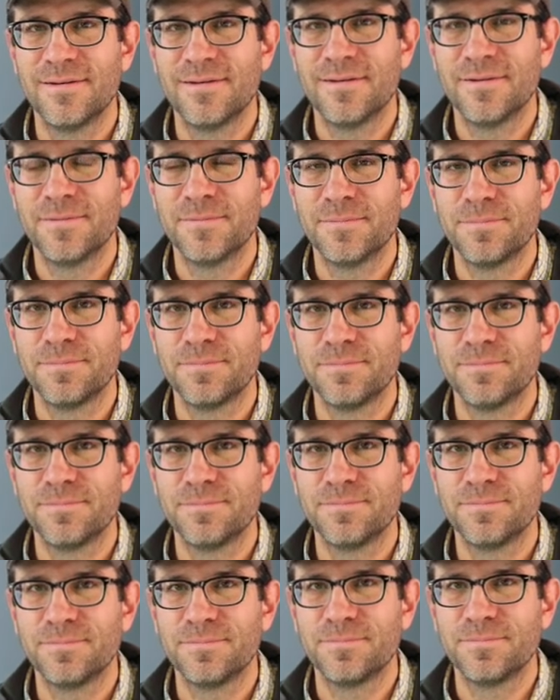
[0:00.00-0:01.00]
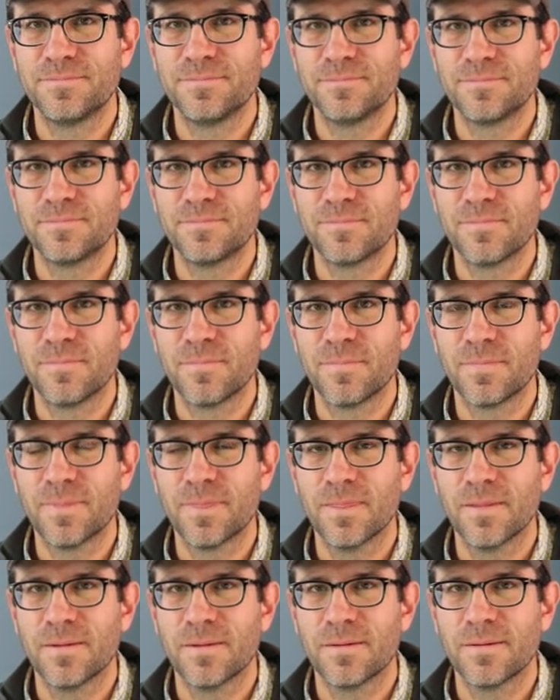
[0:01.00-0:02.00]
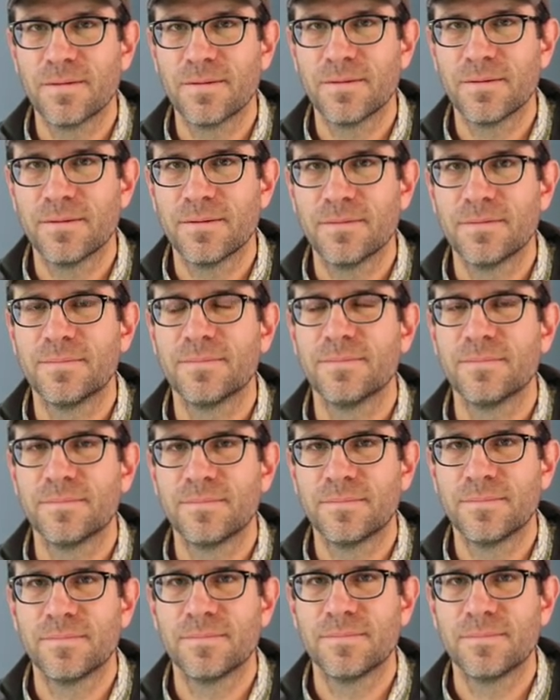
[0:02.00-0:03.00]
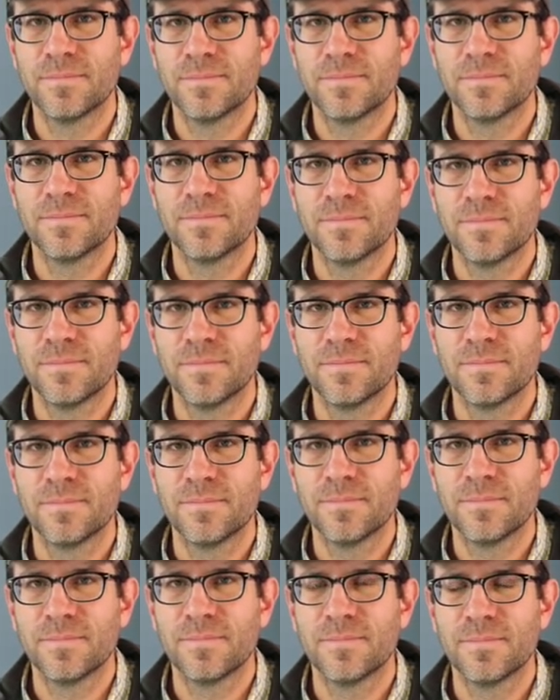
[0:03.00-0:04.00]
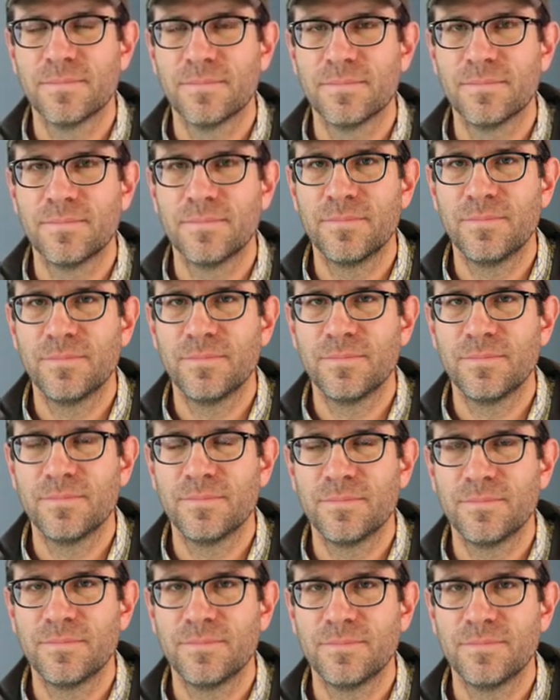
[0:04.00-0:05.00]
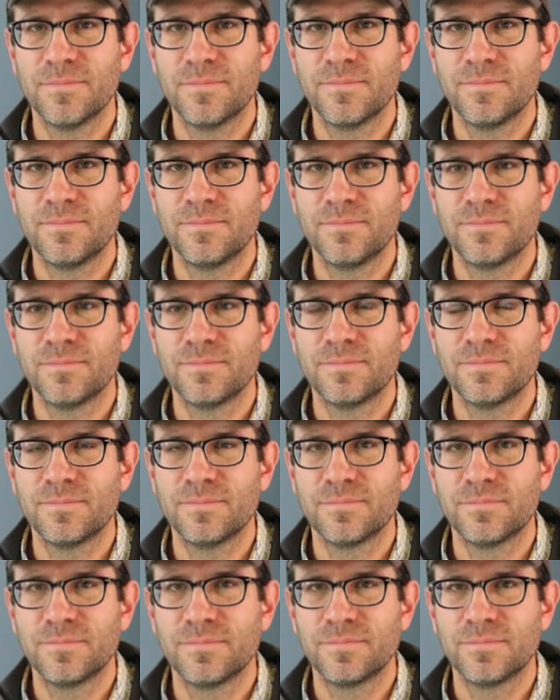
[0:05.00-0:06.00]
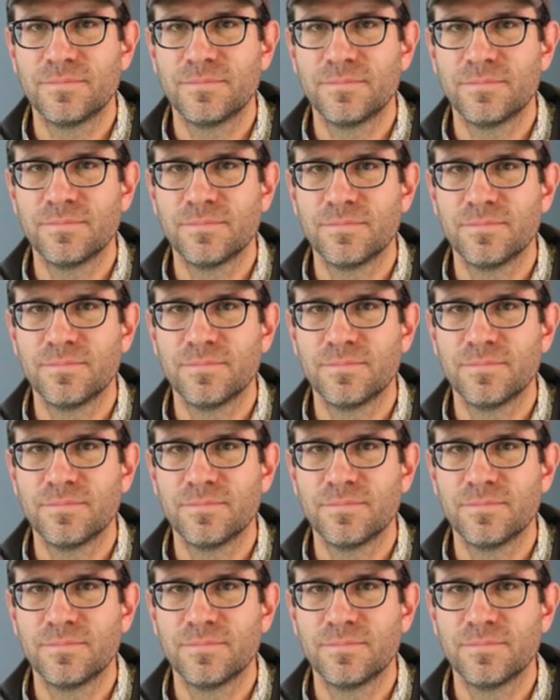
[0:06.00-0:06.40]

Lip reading: (silent)